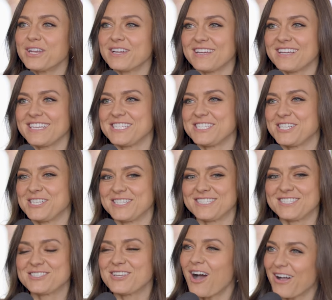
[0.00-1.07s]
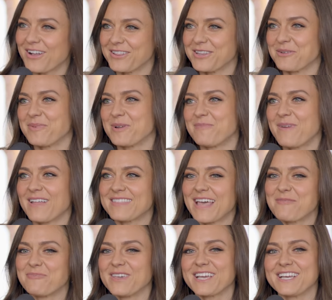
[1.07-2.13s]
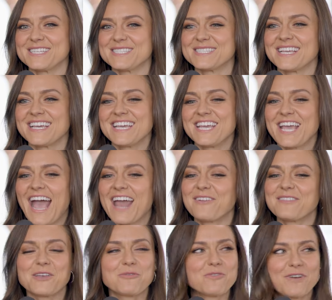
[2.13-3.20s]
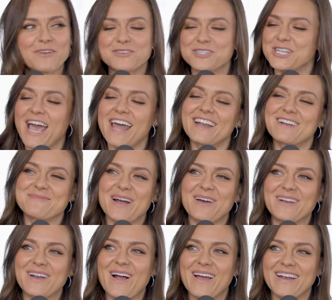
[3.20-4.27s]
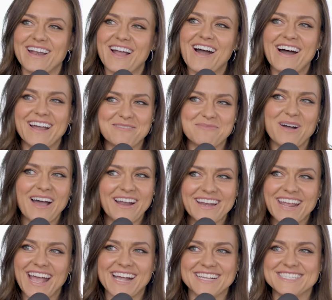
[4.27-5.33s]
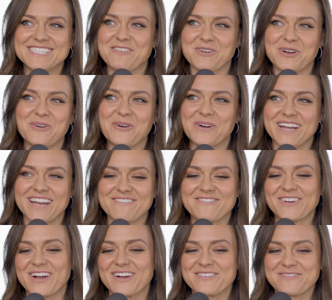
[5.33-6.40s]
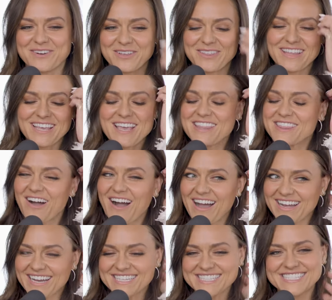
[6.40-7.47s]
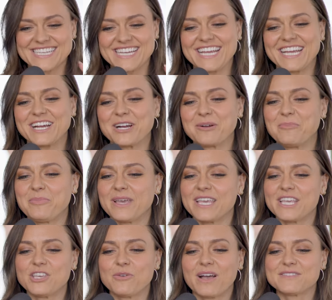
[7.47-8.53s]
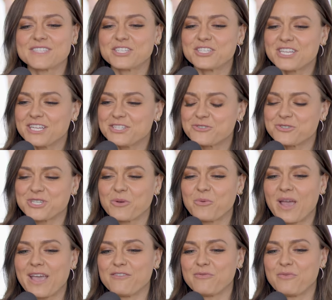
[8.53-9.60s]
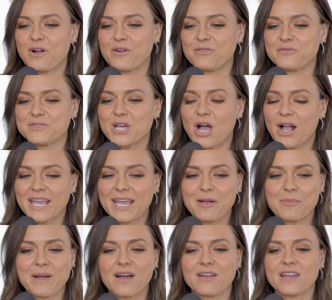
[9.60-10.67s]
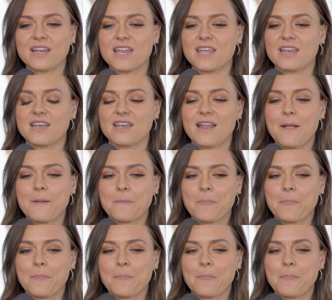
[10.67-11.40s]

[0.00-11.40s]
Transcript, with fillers: you to to talk a little bit about that because I don't think we've ever chatted about it on on a podcast and recorded for for the audience to hear, but you have such an interesting way of of talking about it in